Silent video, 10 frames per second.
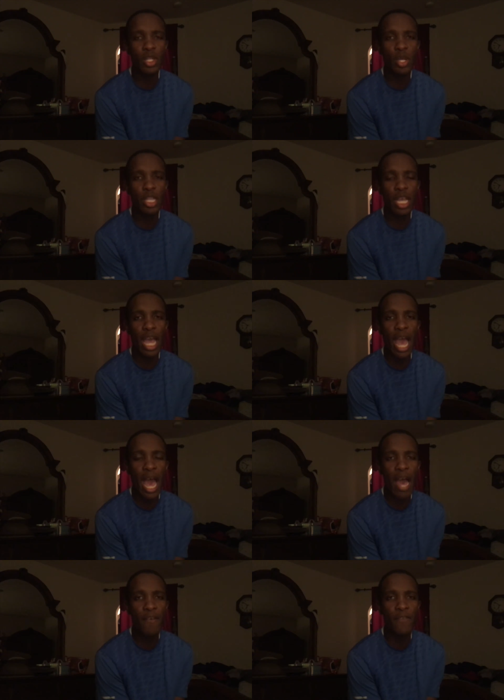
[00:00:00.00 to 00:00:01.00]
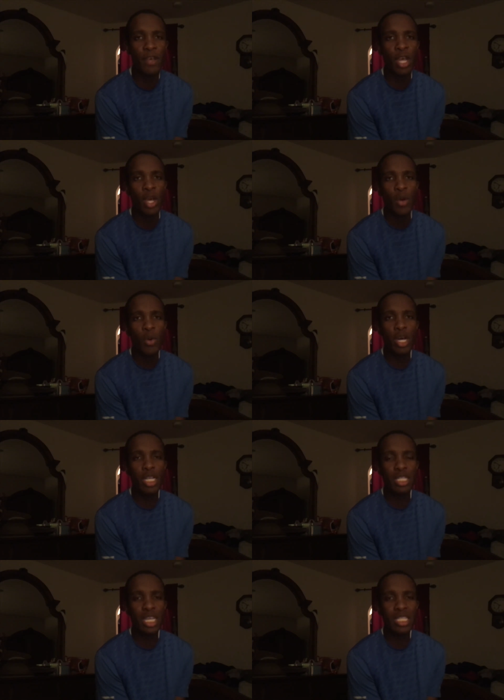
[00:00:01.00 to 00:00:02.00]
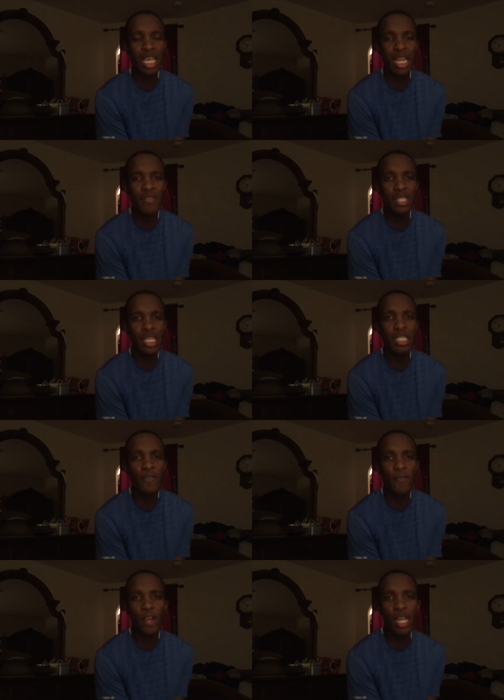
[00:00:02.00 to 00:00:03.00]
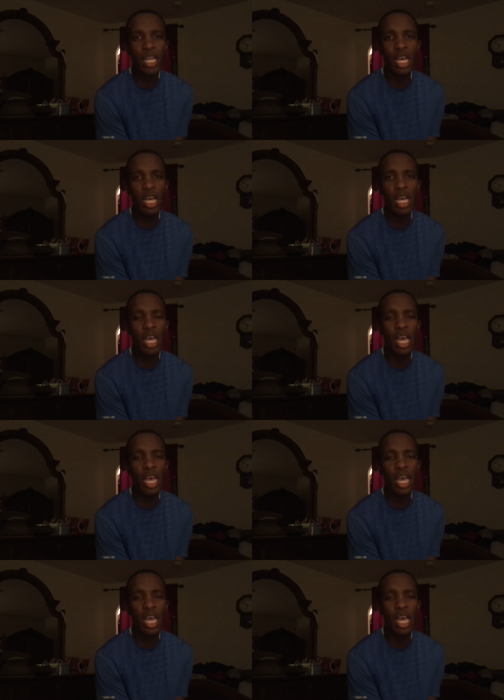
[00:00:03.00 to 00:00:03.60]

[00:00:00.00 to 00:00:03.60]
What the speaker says: The only thing I have was a sign of schizophrenia,